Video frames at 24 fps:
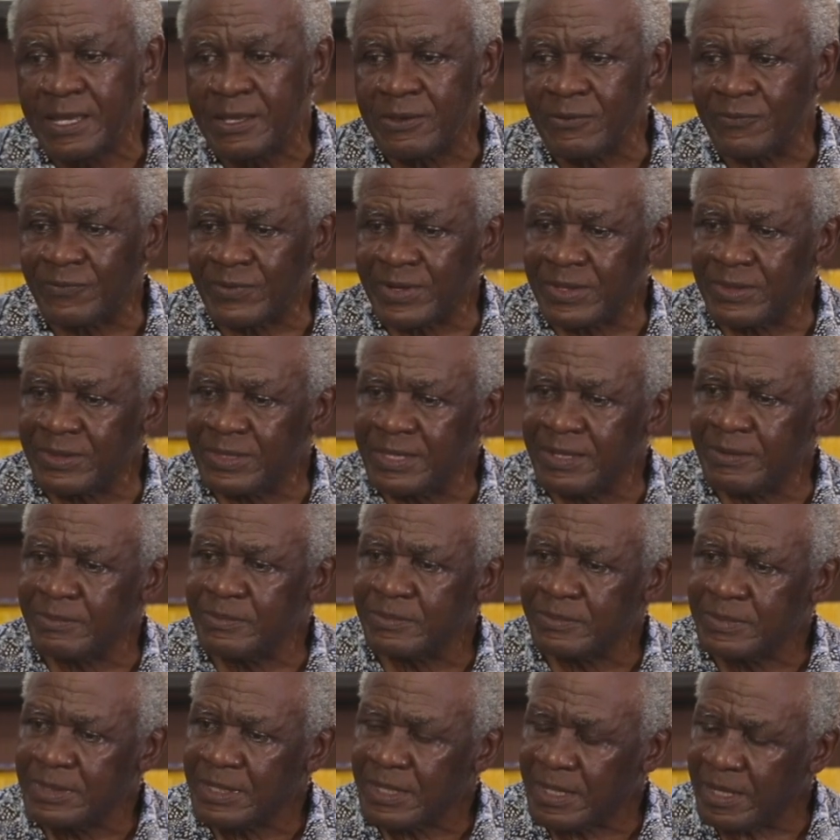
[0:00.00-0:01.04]
you find
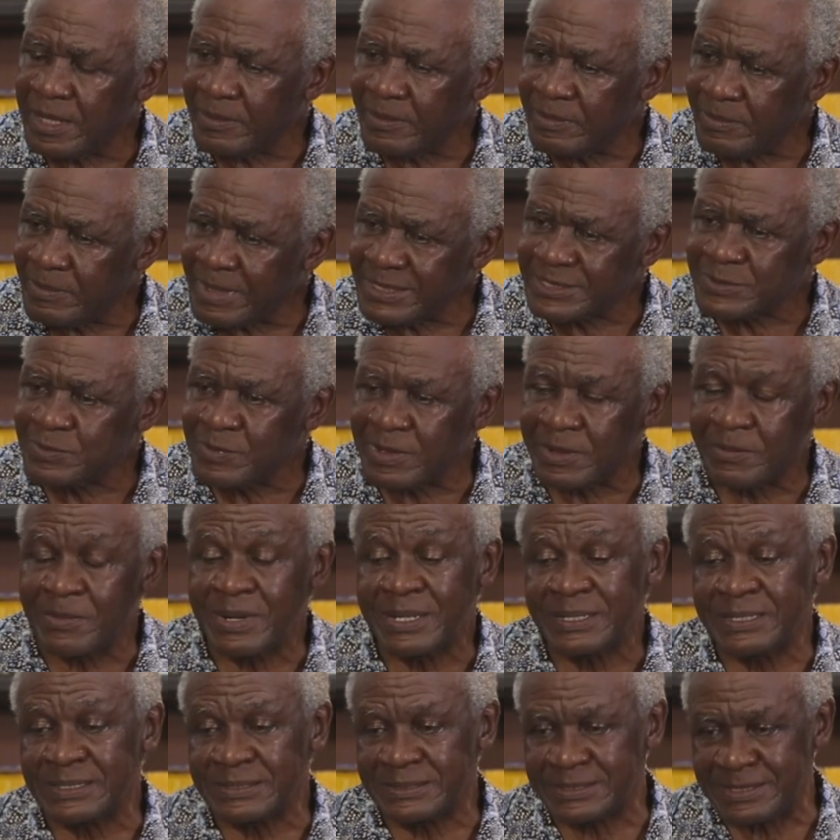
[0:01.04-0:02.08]
them much more
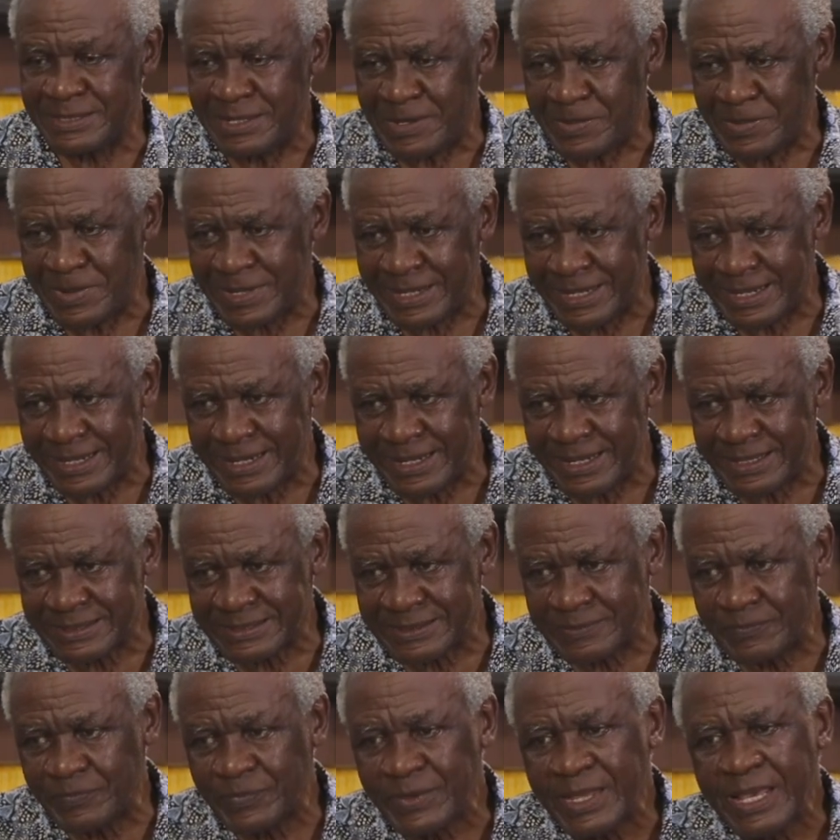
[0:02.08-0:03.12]
abundant in urban
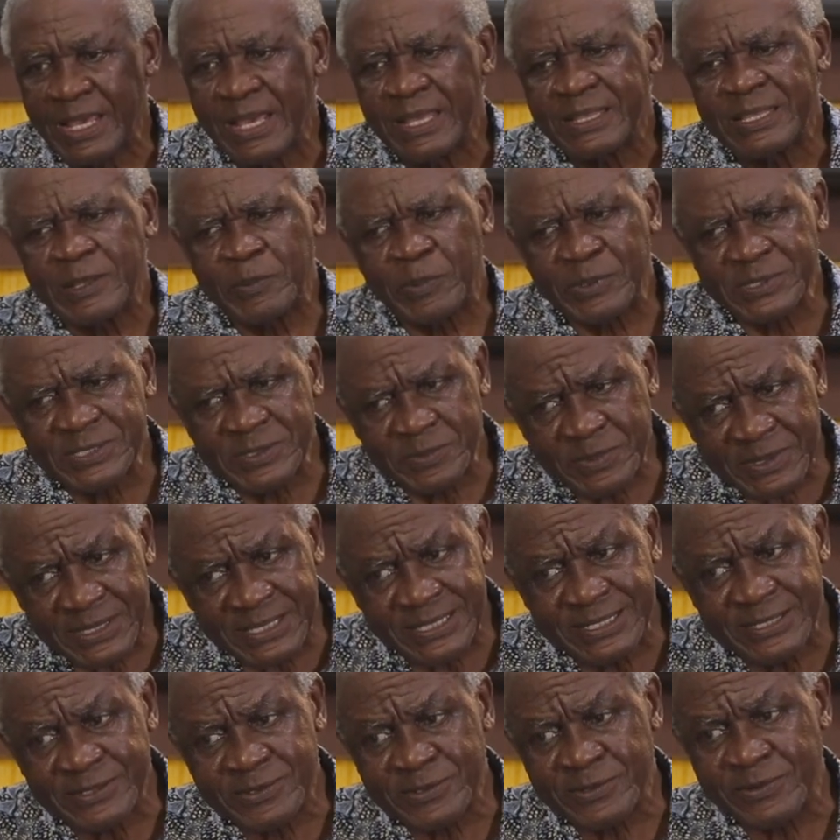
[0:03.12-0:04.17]
areas. The
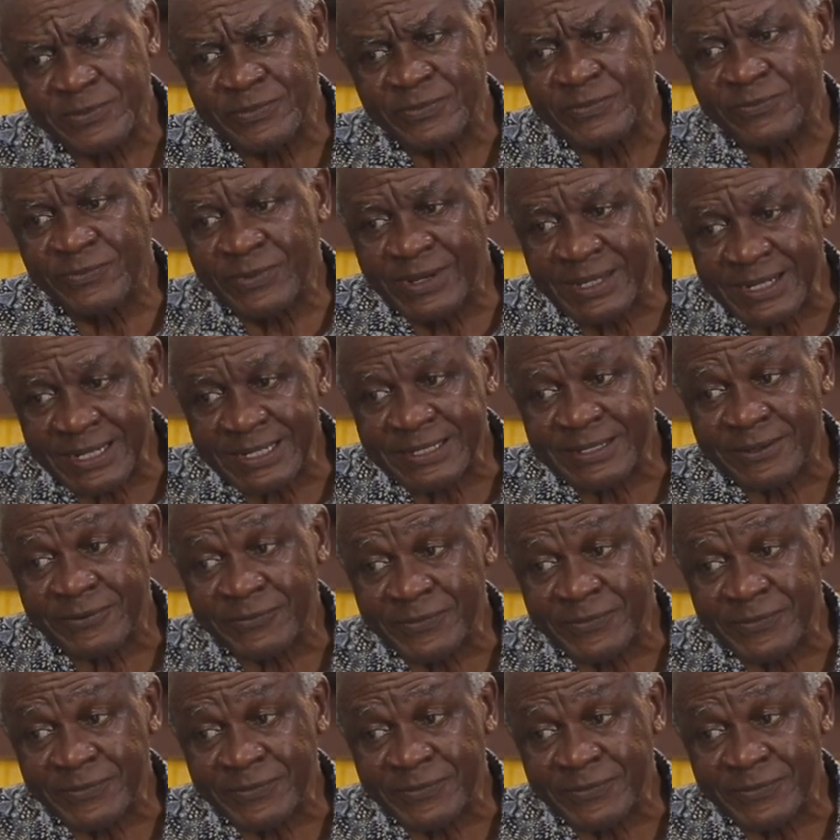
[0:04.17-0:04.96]
possibilities of greater